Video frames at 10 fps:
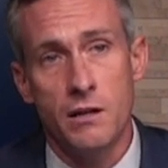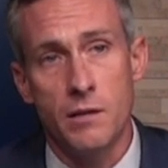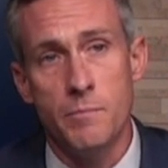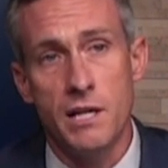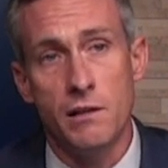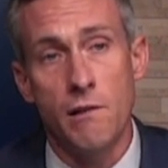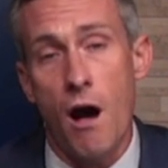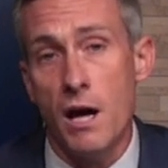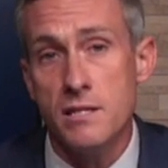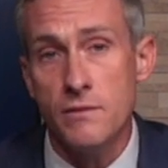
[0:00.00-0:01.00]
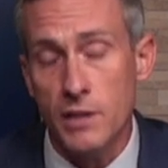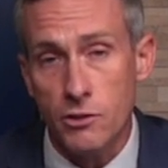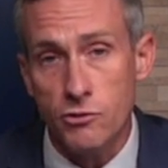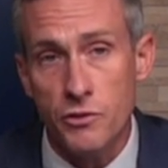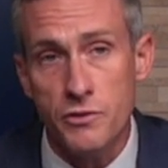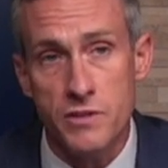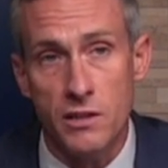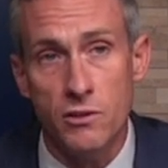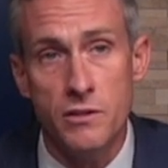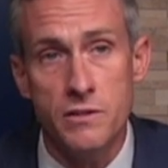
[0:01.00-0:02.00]
there can be a loss of electrical
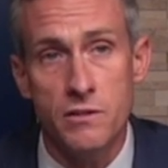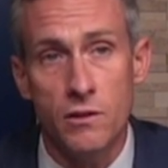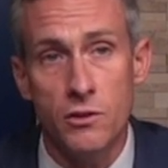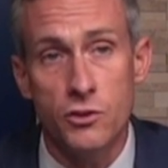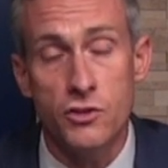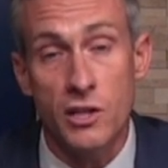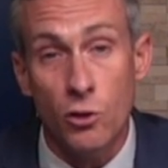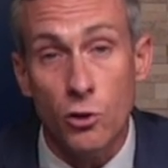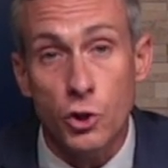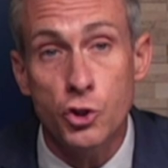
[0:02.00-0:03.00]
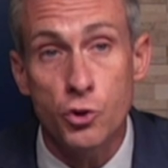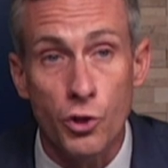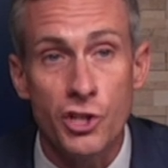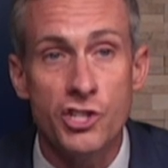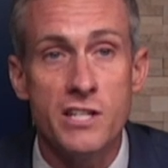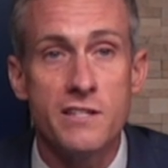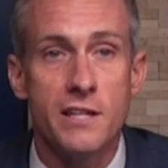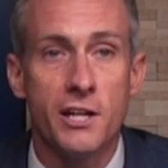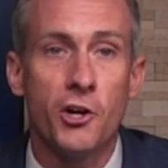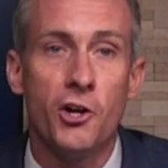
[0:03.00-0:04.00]
signals, uh, signal or
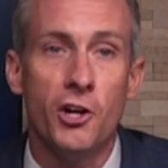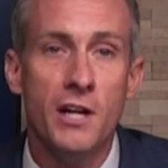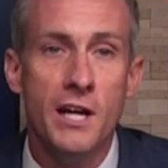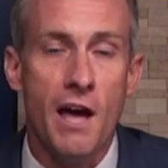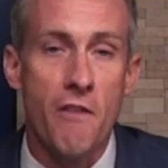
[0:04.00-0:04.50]
shortages that occur,